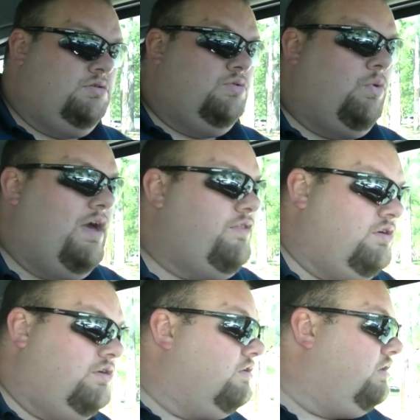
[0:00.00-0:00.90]

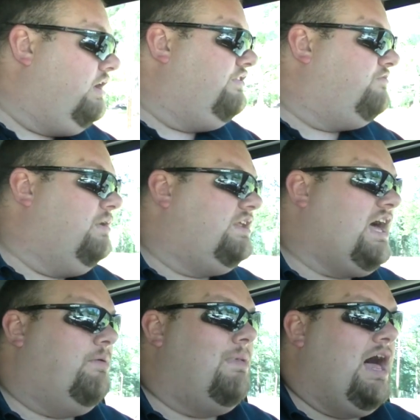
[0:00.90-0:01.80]
Weather has been
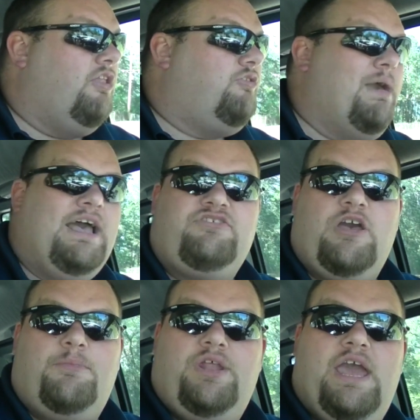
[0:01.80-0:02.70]
kind of mild the past
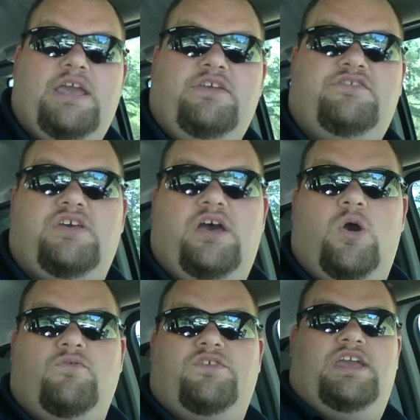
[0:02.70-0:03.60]
couple days
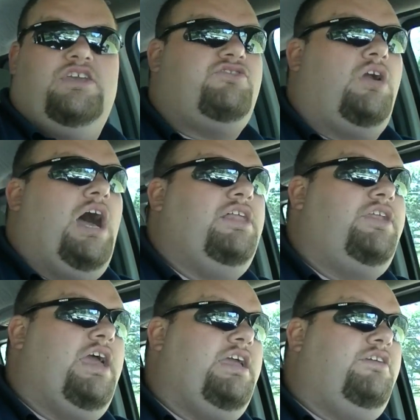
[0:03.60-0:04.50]
over the Easter
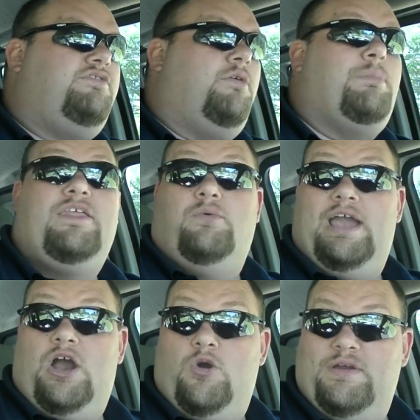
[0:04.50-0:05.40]
holidays. By the
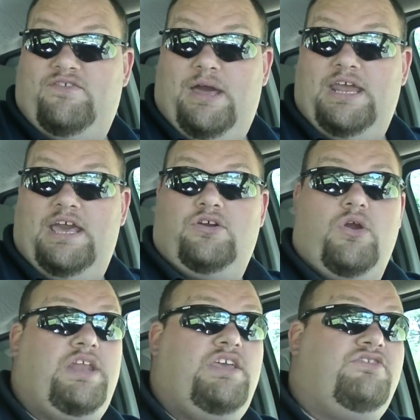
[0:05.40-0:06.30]
way, I hope everybody had a
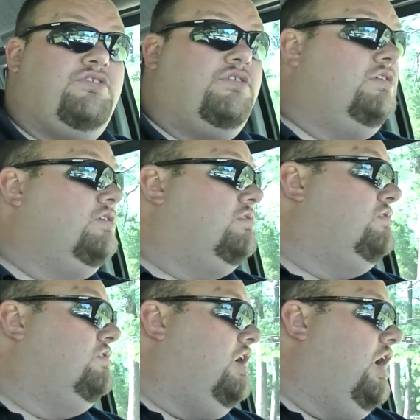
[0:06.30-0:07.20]
great Easter.
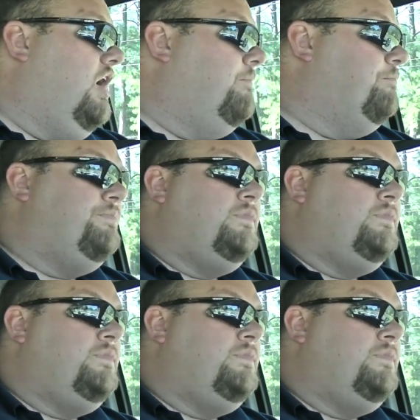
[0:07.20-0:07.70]
But